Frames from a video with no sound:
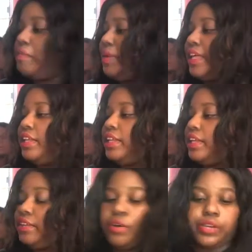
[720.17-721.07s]

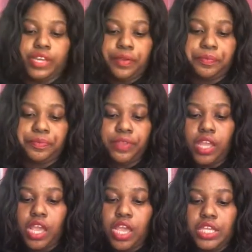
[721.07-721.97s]
blending. Okay,
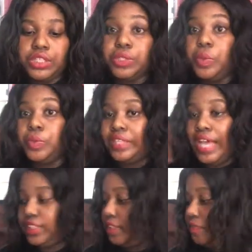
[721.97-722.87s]
so
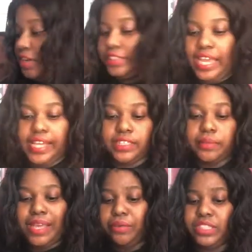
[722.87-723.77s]
that's the first item.
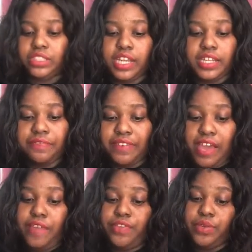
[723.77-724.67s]
That was
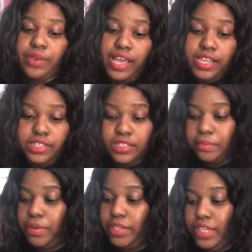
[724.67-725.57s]
$35 US,
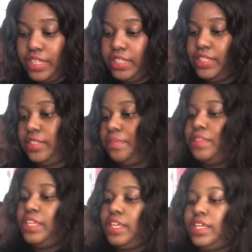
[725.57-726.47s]
about 80
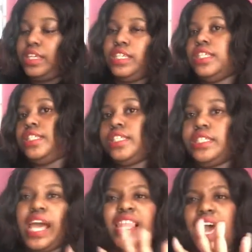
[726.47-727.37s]
something EC.
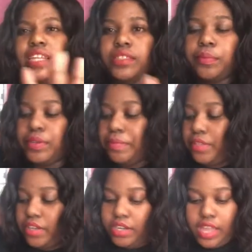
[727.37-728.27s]
I'll add it up when I'm
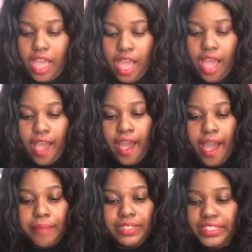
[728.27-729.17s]
done.
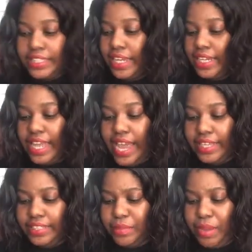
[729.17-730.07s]
The second
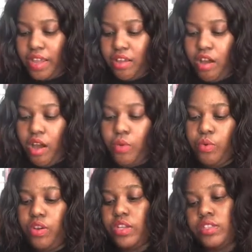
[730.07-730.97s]
item I got
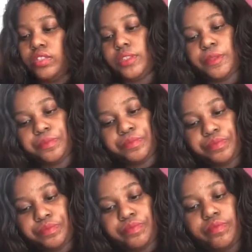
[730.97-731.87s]
was
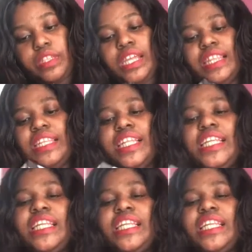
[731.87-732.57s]
Lilly